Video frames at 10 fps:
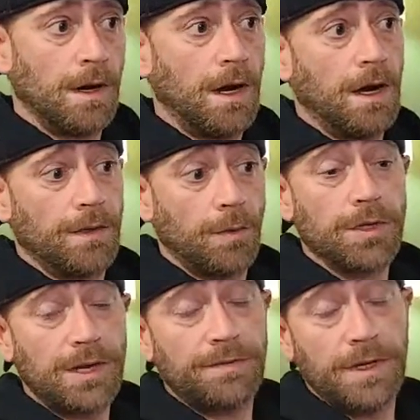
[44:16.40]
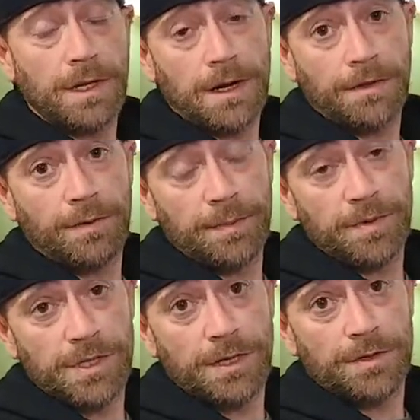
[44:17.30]
There were definitely a lot of
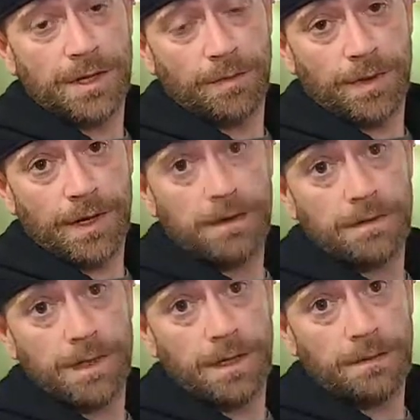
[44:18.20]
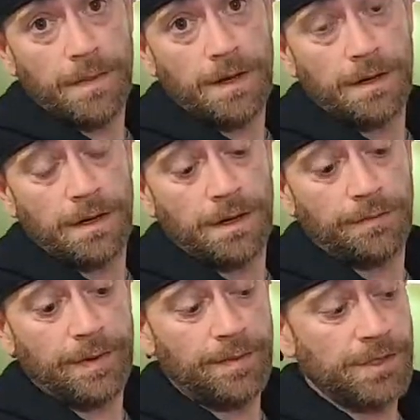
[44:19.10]
3%ers that were there, yep.
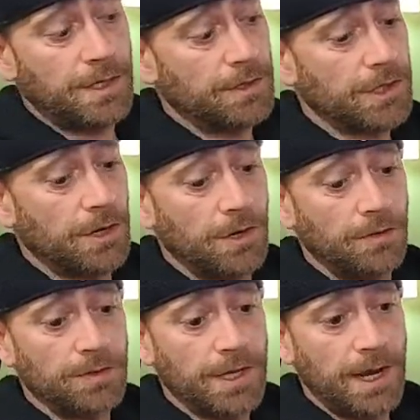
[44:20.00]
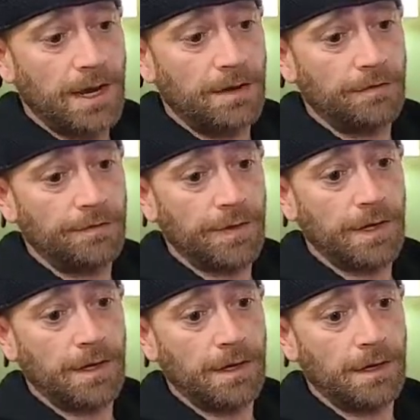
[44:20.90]
3%ers are known to have
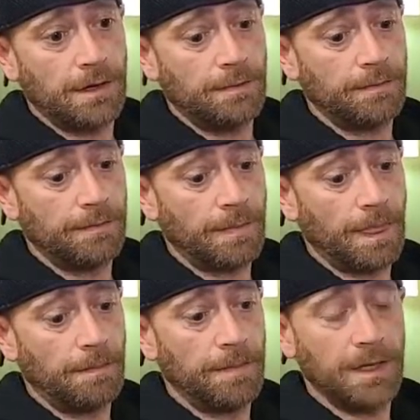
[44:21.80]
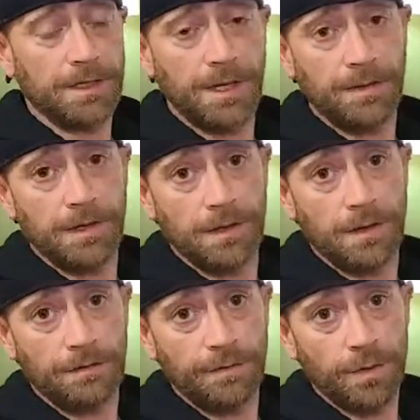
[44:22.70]
military and
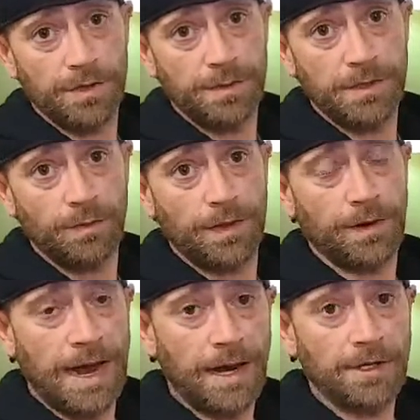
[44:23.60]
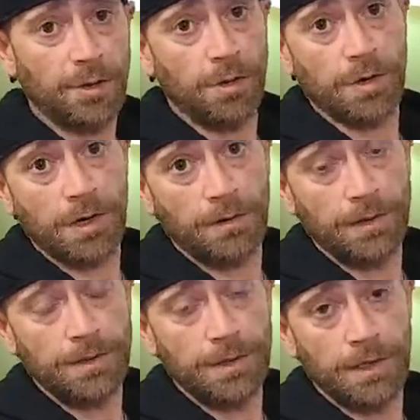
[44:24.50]
law enforcement, whether ex or
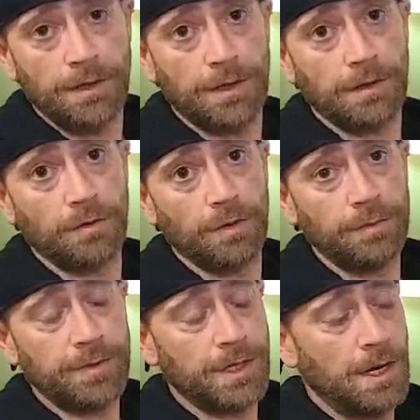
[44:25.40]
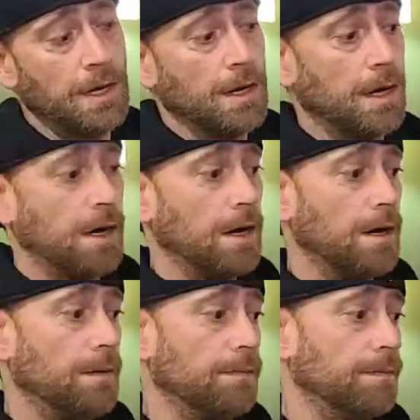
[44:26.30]
current, in their groups. The
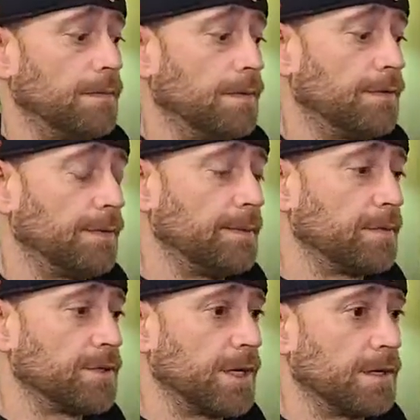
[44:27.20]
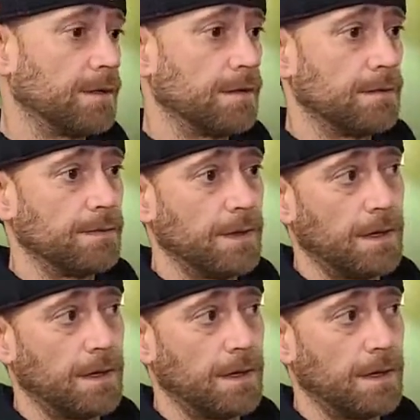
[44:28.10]
3%er